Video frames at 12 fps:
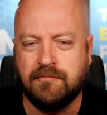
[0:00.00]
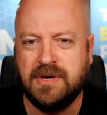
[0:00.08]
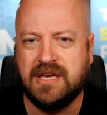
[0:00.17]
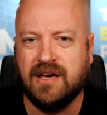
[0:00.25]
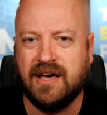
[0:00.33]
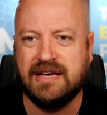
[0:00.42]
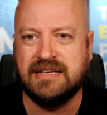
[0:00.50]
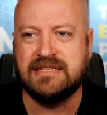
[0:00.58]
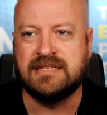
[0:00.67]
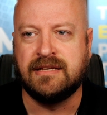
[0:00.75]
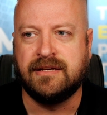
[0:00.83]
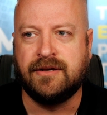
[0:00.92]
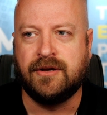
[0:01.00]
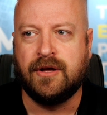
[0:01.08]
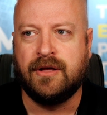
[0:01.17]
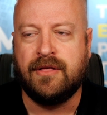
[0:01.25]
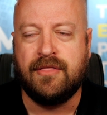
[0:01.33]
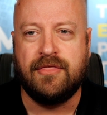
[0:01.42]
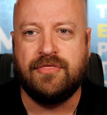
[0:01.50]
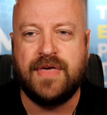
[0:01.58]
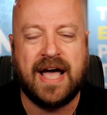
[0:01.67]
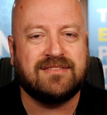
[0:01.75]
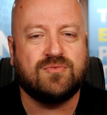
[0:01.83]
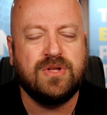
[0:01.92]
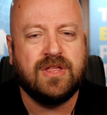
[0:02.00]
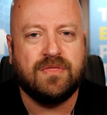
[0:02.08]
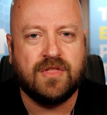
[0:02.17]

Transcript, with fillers: because that's really